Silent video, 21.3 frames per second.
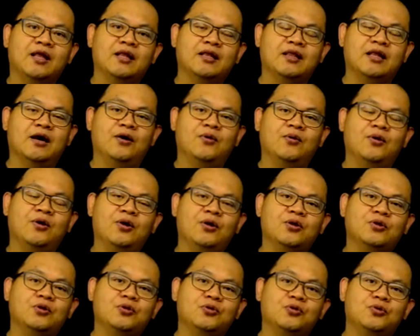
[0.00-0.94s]
Now,
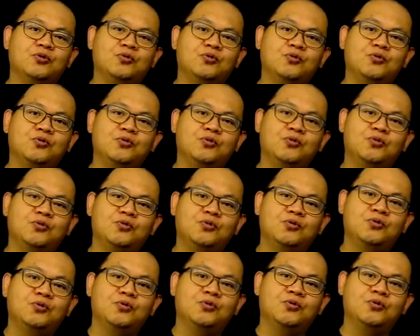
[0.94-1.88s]

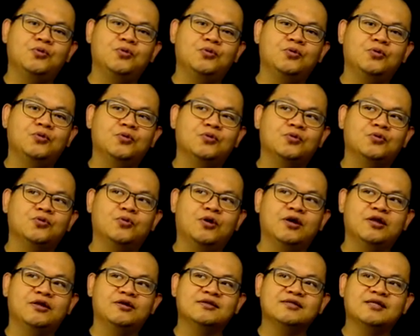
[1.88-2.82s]
to
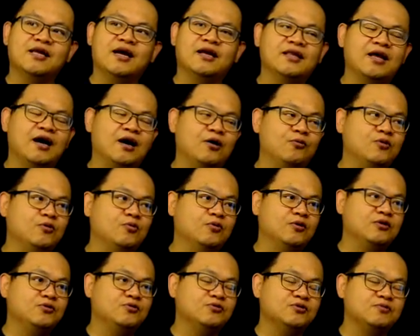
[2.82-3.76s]
understand how we
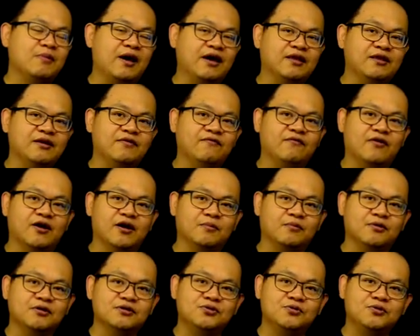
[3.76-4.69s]
will use binary variables,